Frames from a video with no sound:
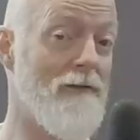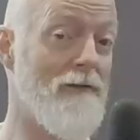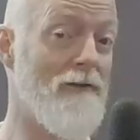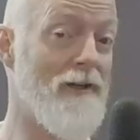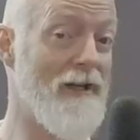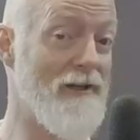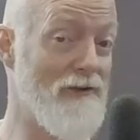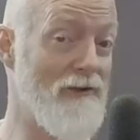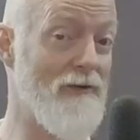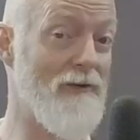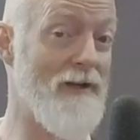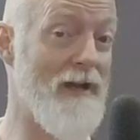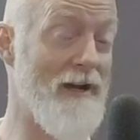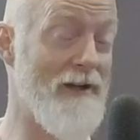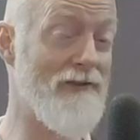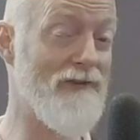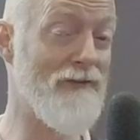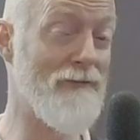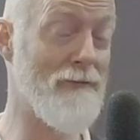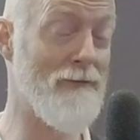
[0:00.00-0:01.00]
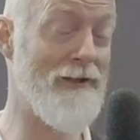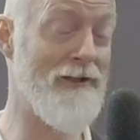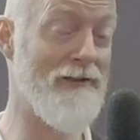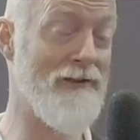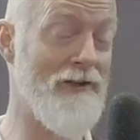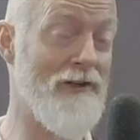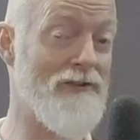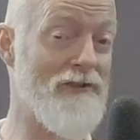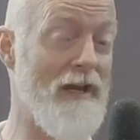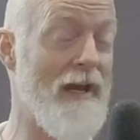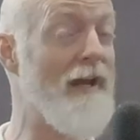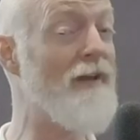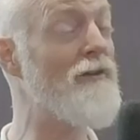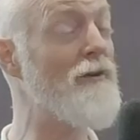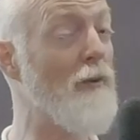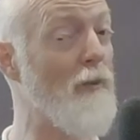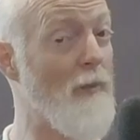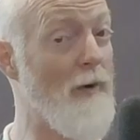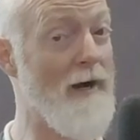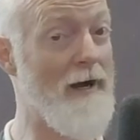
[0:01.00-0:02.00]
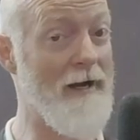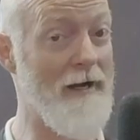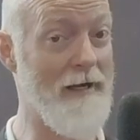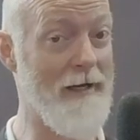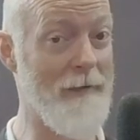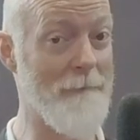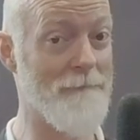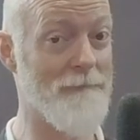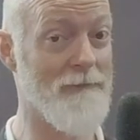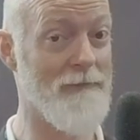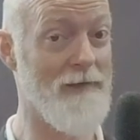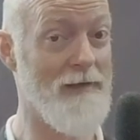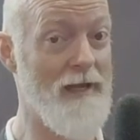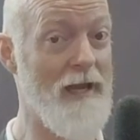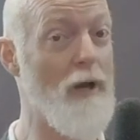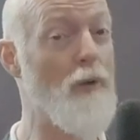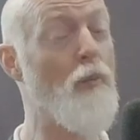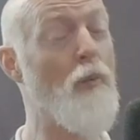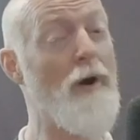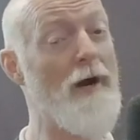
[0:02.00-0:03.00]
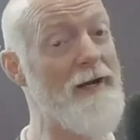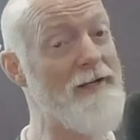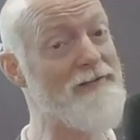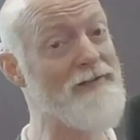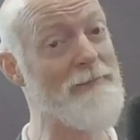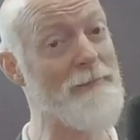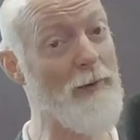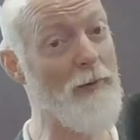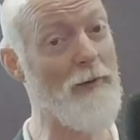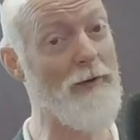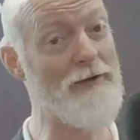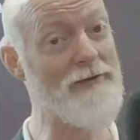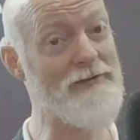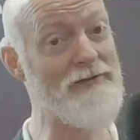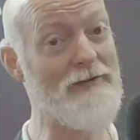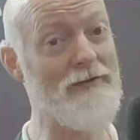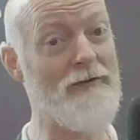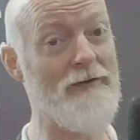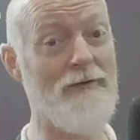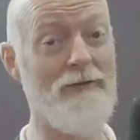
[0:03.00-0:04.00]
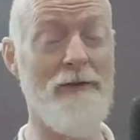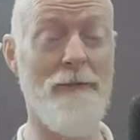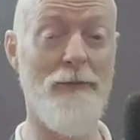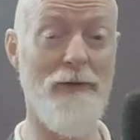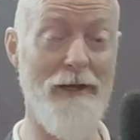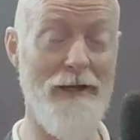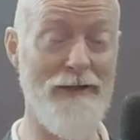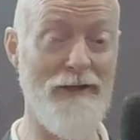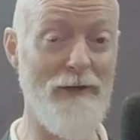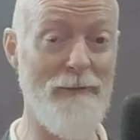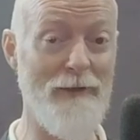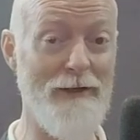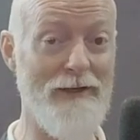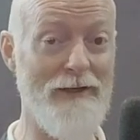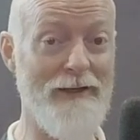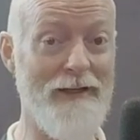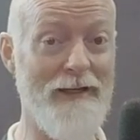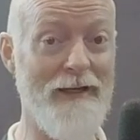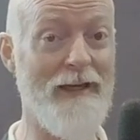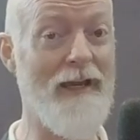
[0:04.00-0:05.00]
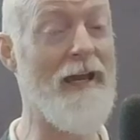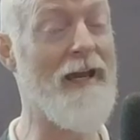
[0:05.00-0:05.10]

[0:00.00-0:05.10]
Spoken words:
they do in eye research, and the why. And why it's important to the blind community